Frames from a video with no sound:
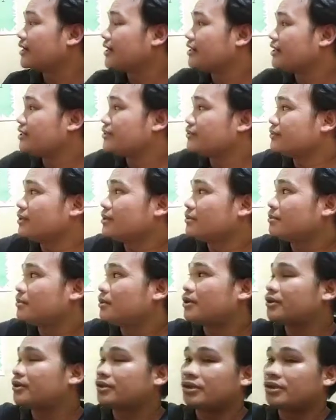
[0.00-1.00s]
one,
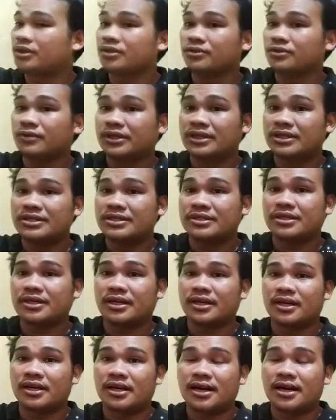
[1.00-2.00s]
boron. What is that?
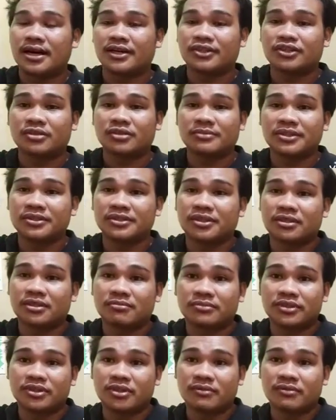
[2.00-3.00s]
Atomic number
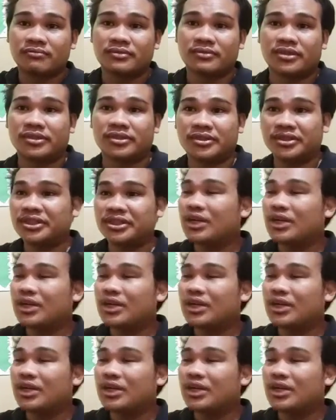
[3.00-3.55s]
of boron.